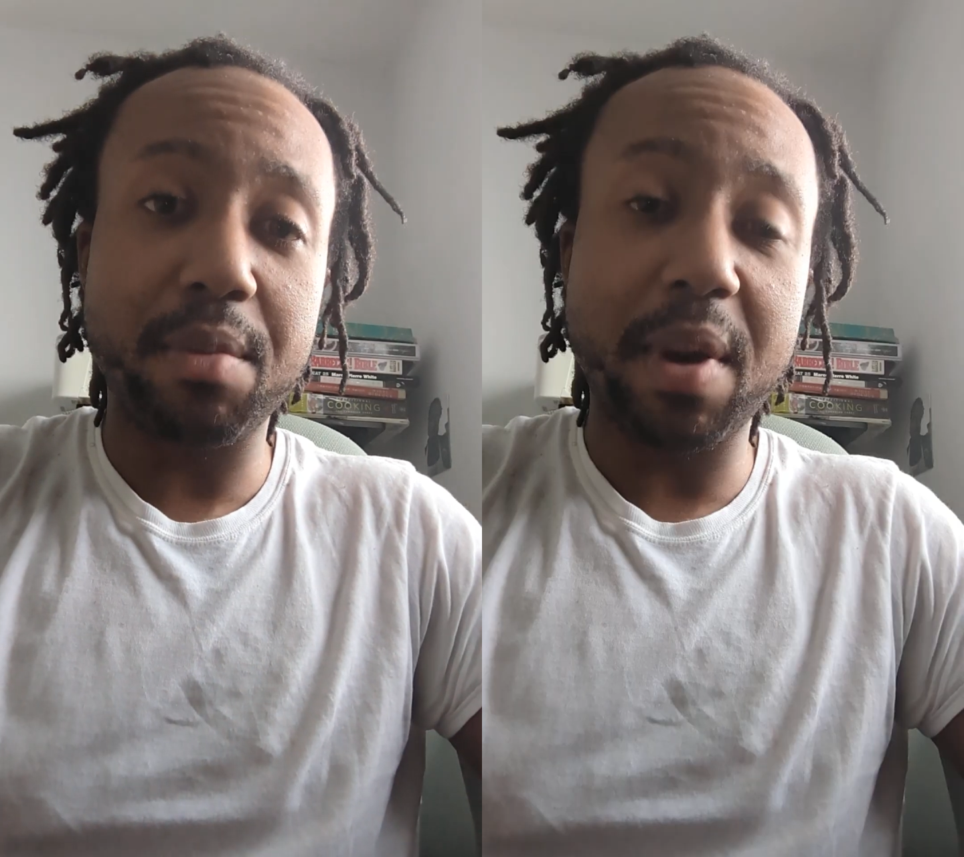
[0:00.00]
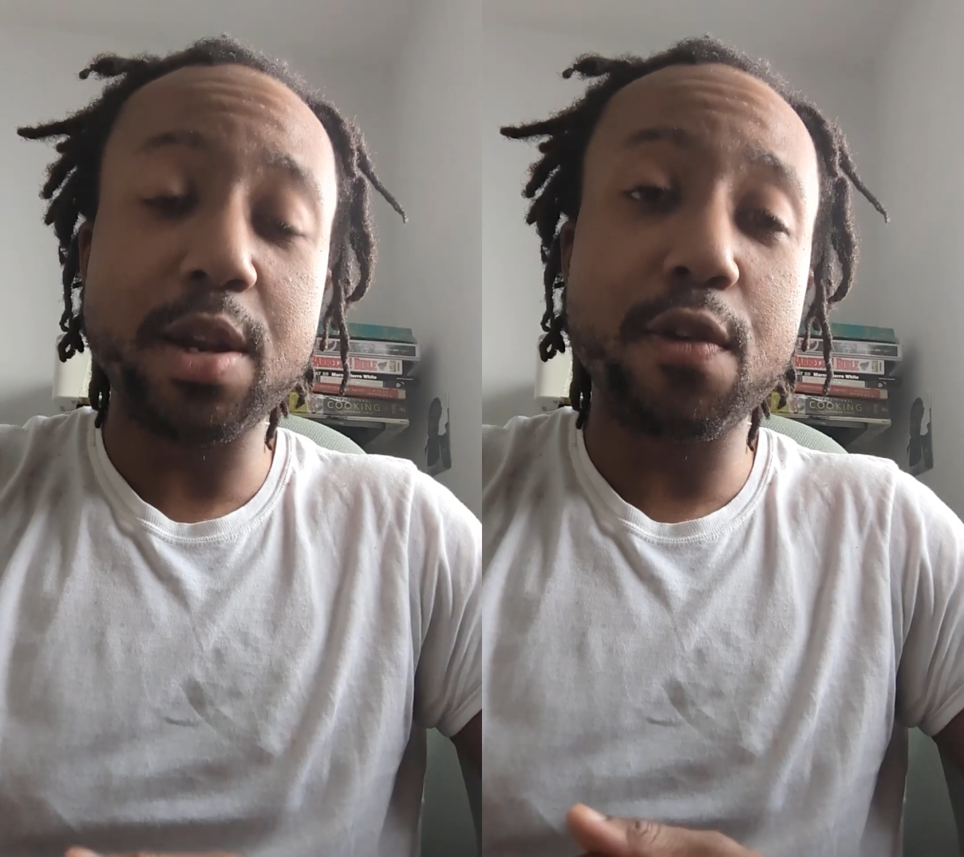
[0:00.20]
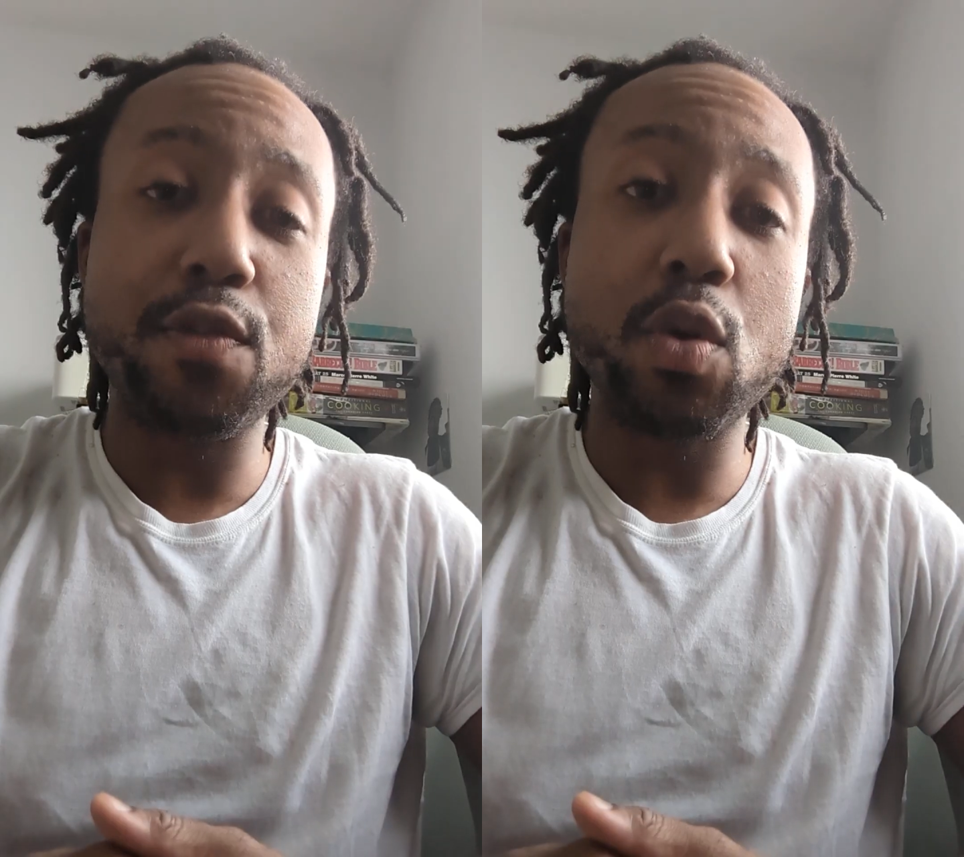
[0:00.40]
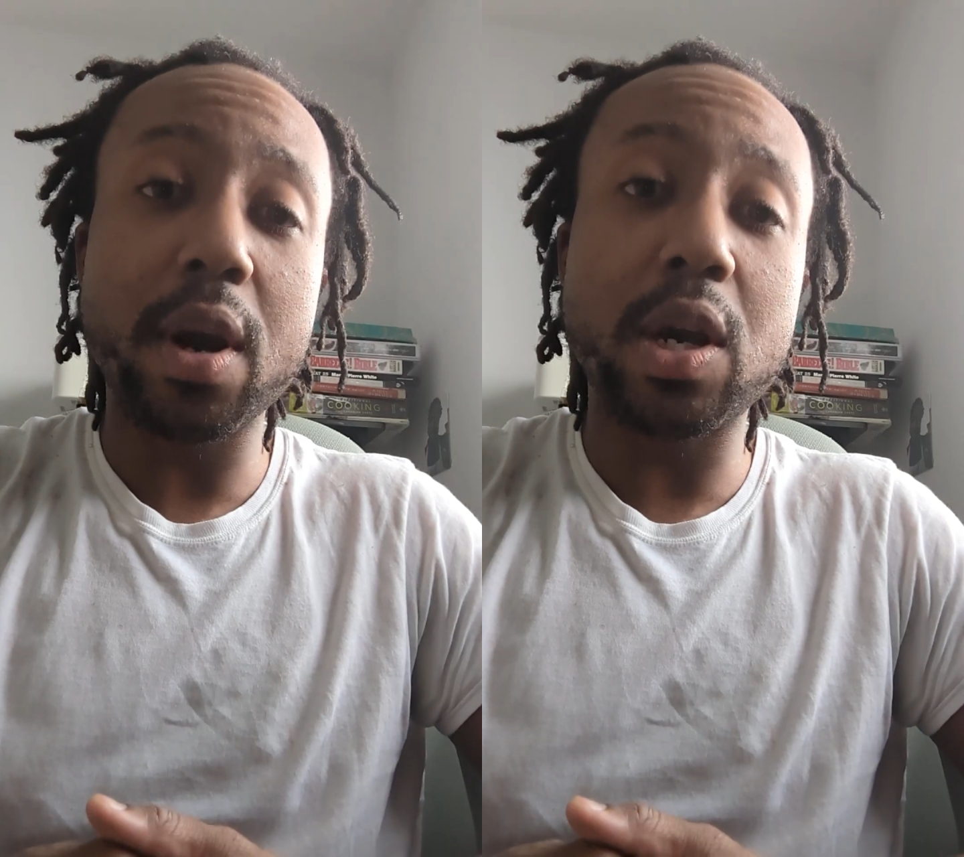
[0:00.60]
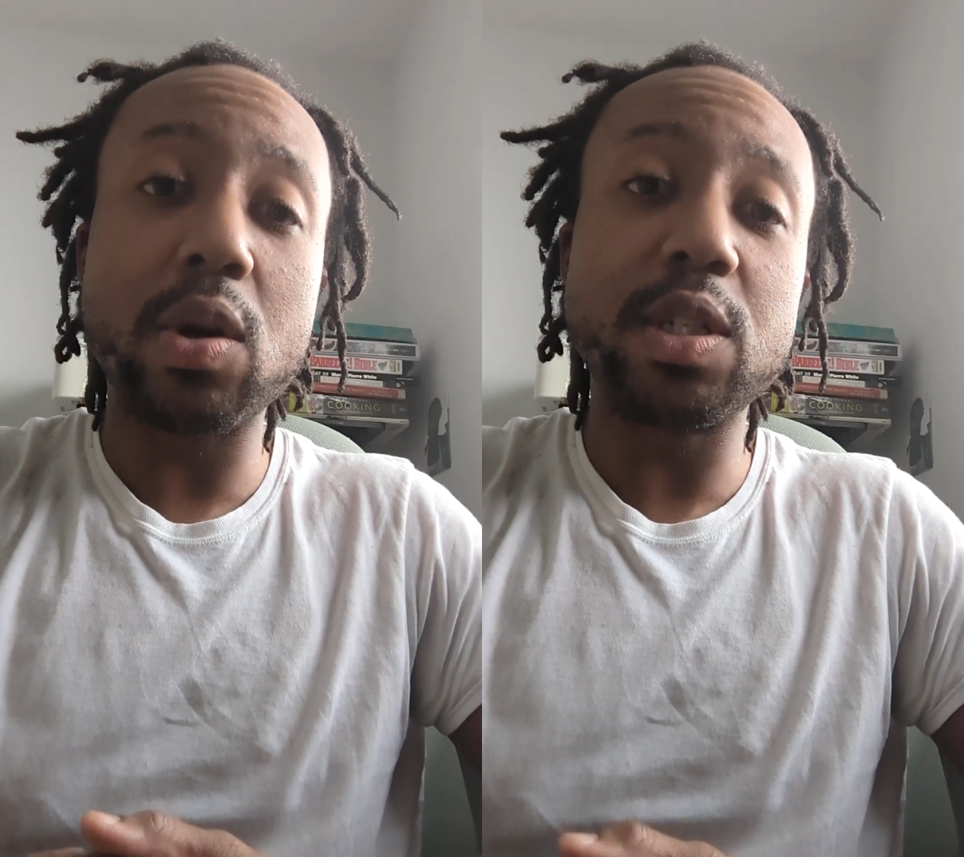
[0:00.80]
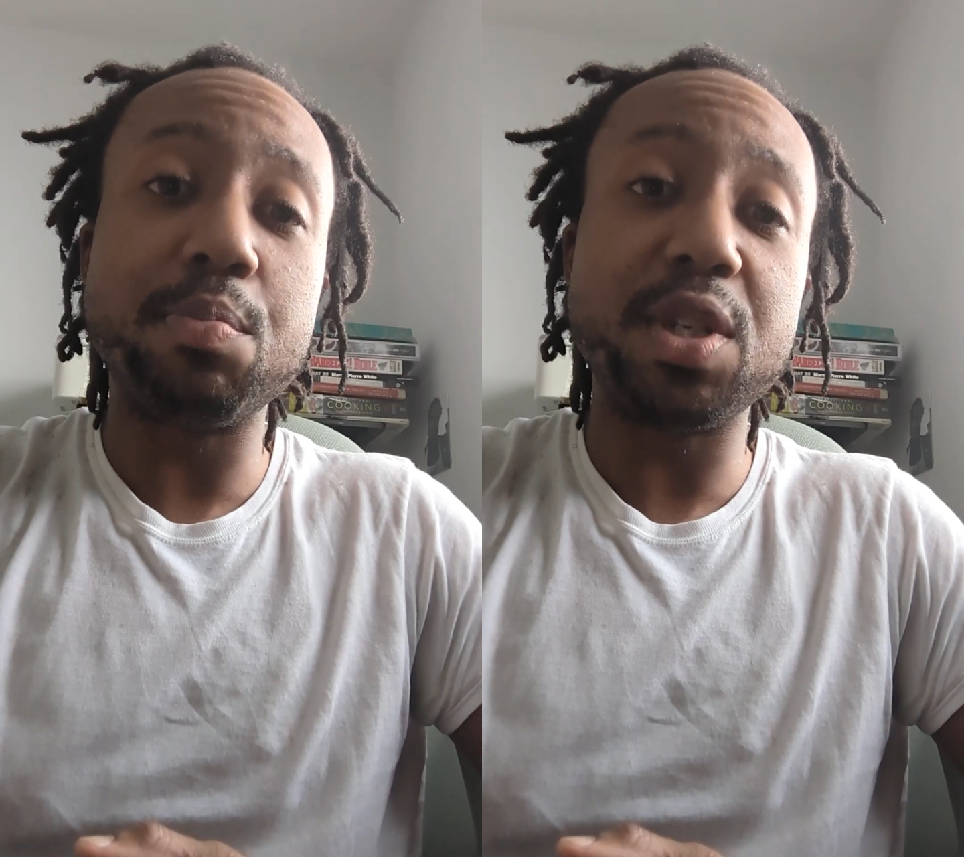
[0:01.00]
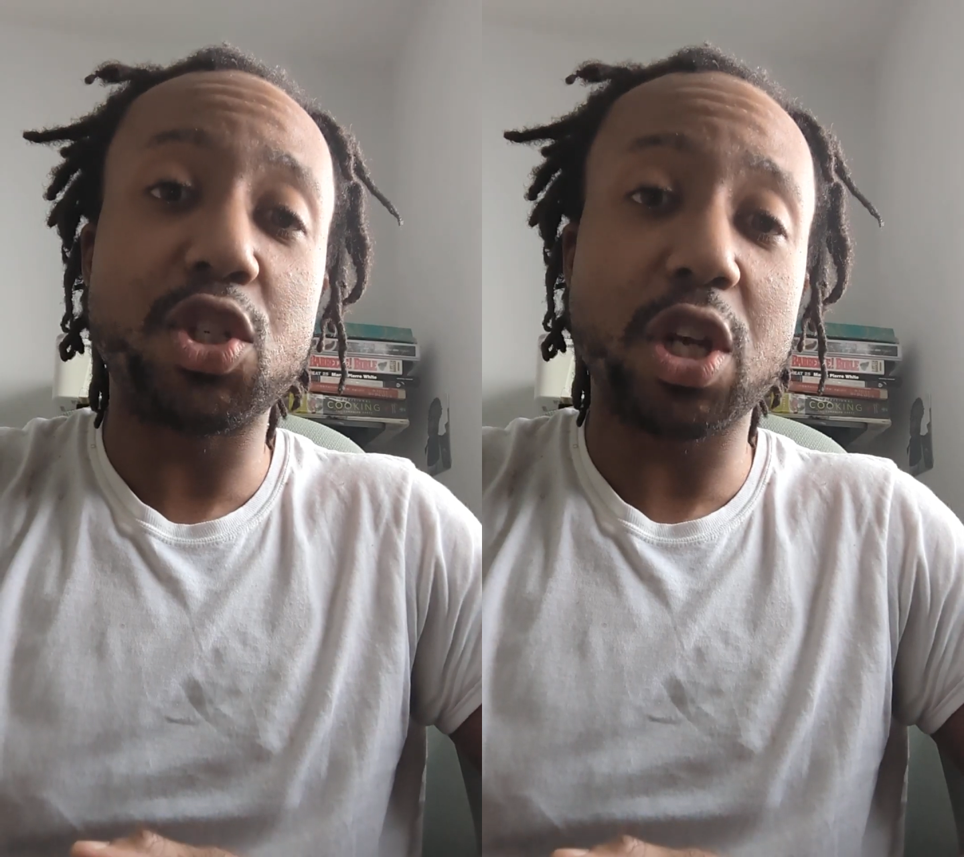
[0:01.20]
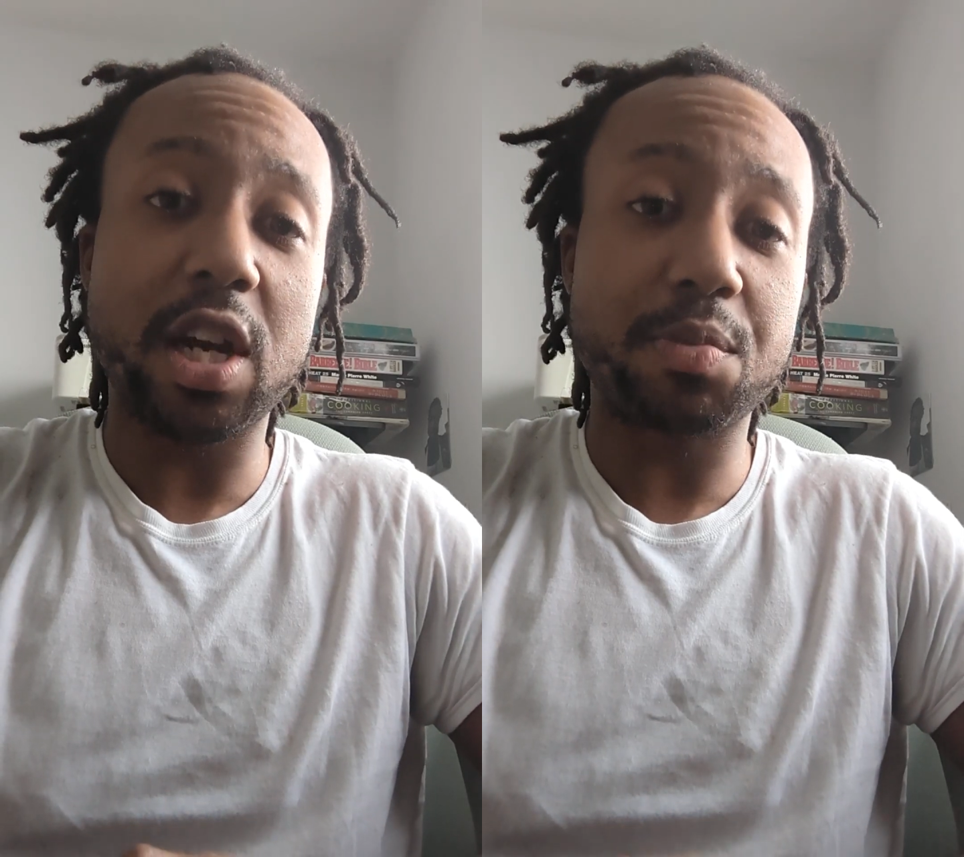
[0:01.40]
Many of you are going to be
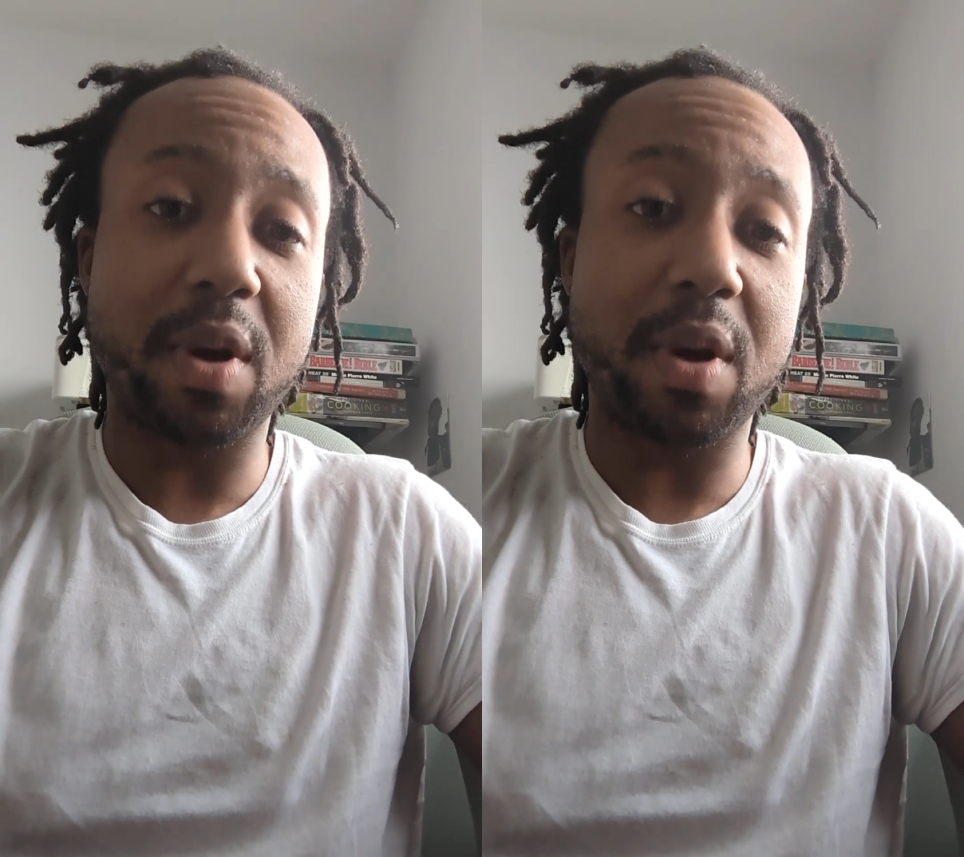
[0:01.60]
shocked